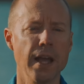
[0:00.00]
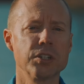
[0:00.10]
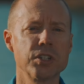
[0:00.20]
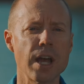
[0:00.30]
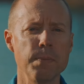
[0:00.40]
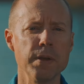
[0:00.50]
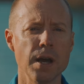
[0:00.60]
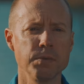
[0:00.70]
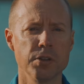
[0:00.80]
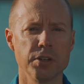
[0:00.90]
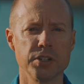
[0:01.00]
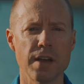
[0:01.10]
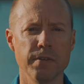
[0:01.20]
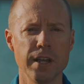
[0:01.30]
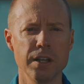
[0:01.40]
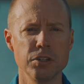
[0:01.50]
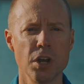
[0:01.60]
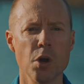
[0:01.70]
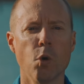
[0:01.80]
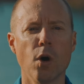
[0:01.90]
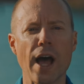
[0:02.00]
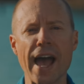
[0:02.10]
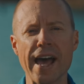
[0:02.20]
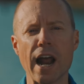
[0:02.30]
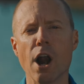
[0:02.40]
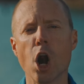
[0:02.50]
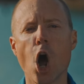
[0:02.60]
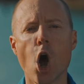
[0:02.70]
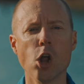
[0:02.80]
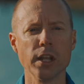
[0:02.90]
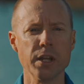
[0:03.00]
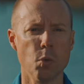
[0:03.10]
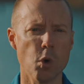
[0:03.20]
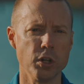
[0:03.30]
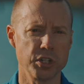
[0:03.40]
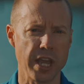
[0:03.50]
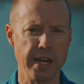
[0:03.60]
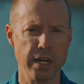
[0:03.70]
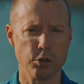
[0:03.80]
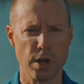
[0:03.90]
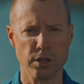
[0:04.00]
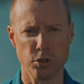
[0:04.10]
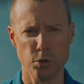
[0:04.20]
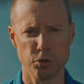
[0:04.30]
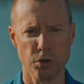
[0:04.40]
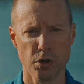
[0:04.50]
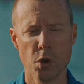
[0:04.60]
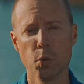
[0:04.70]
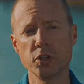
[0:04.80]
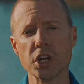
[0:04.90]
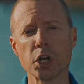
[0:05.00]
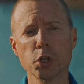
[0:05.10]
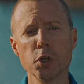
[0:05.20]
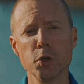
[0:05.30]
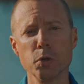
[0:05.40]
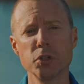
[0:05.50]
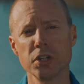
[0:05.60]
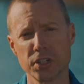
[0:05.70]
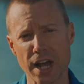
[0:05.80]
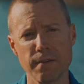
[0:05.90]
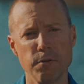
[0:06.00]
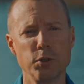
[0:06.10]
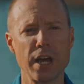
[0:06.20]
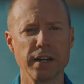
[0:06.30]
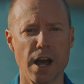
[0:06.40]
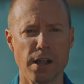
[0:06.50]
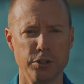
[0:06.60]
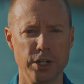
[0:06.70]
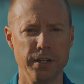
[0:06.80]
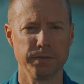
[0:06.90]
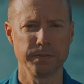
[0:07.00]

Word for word: And stepping up to the 7-inch, we'll add our all-in-one scanning transducer, which includes SideVü technology.